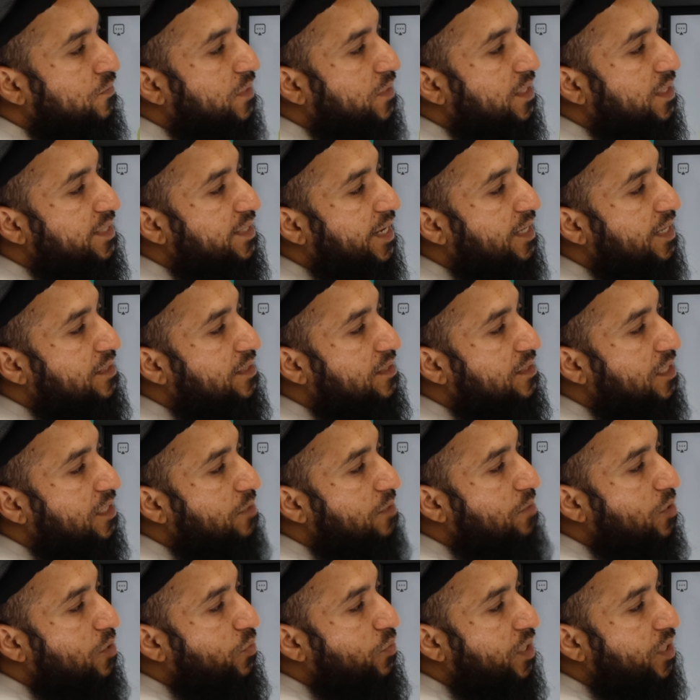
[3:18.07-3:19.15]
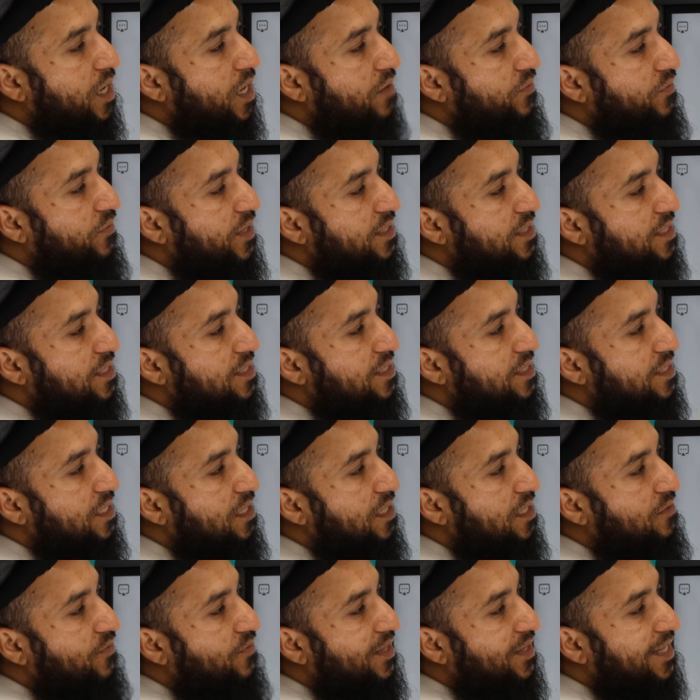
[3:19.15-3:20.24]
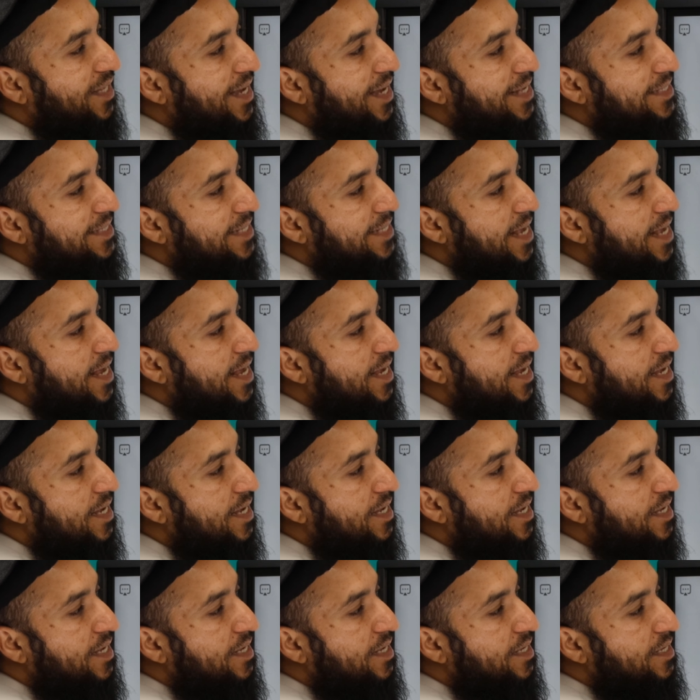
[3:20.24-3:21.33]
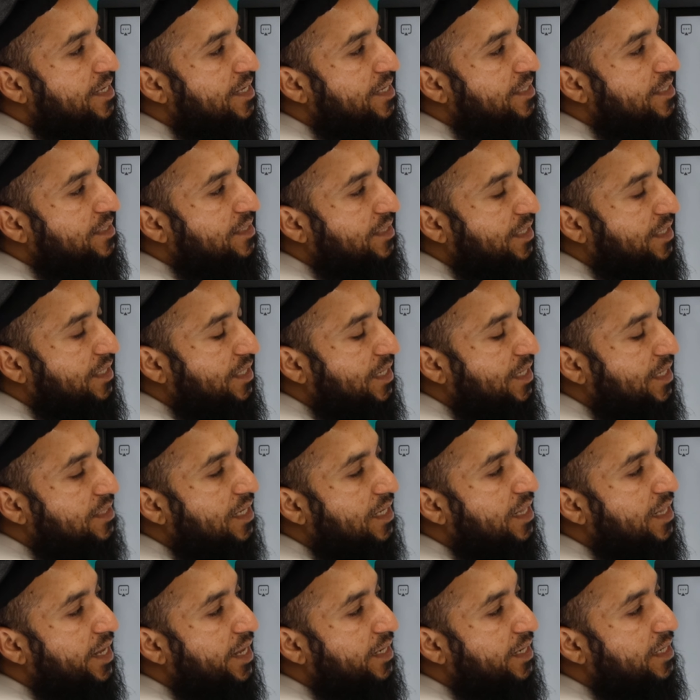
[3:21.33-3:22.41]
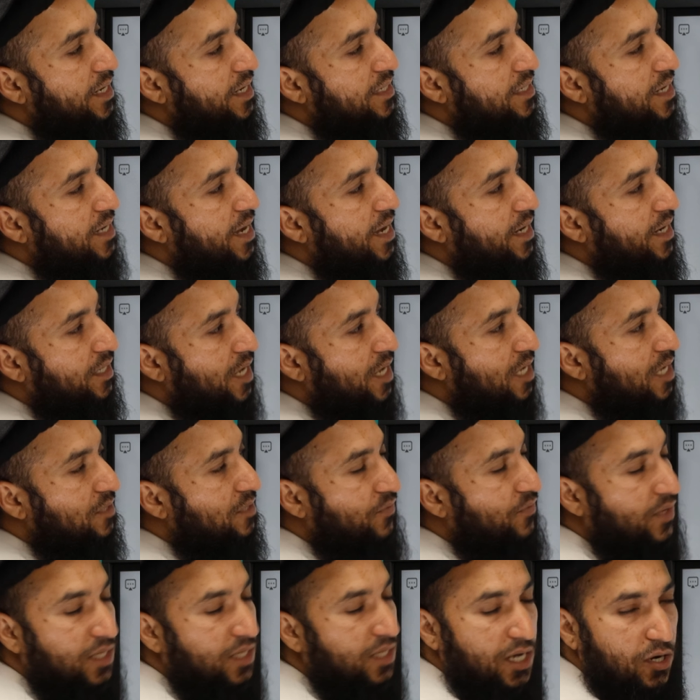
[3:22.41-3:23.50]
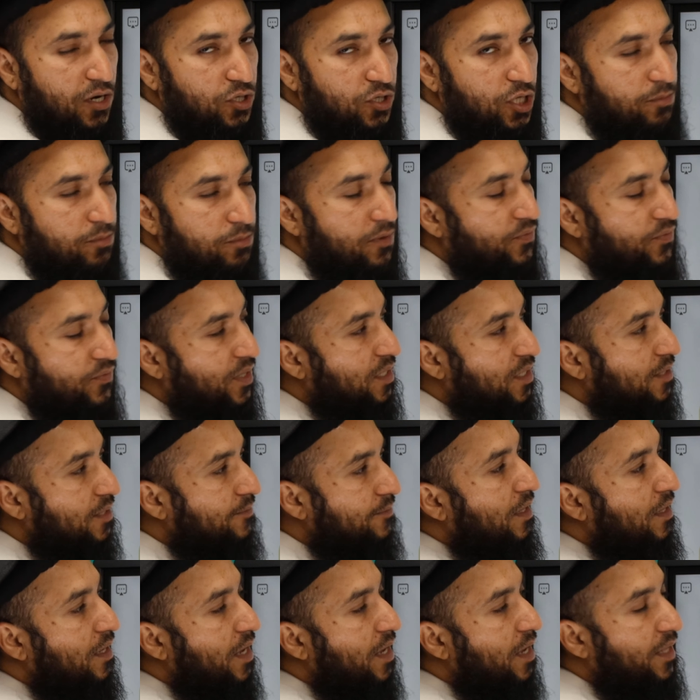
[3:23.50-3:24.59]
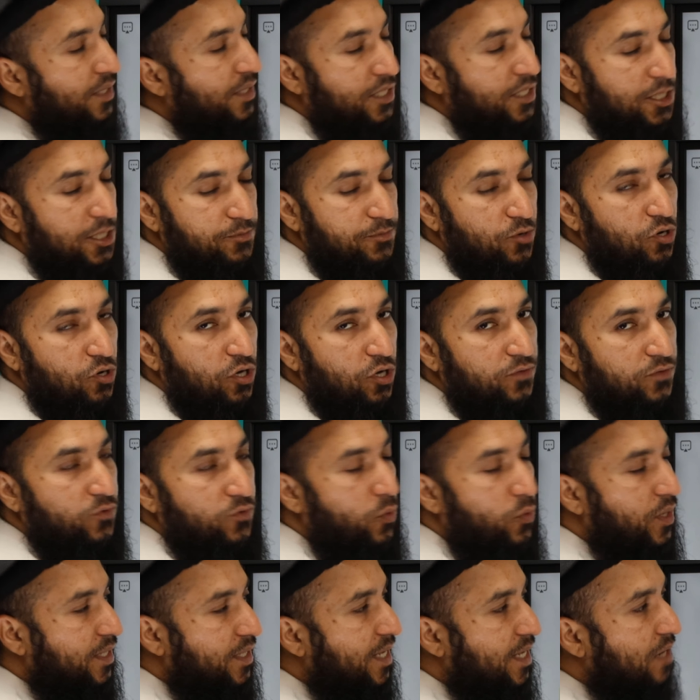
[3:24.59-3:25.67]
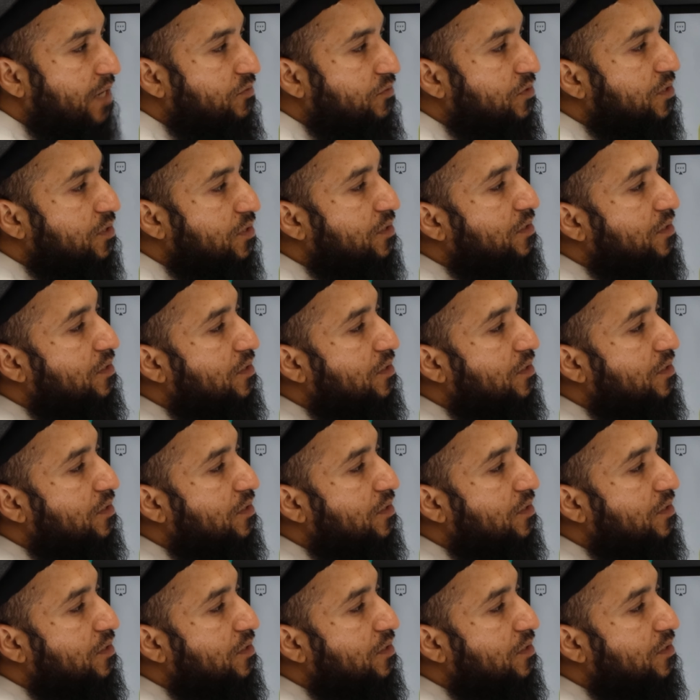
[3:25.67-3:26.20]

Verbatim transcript: The second syllable we have is sin fatha sa. Sin is a light letter, it has fatha on top of it, and it is prolonged for one count.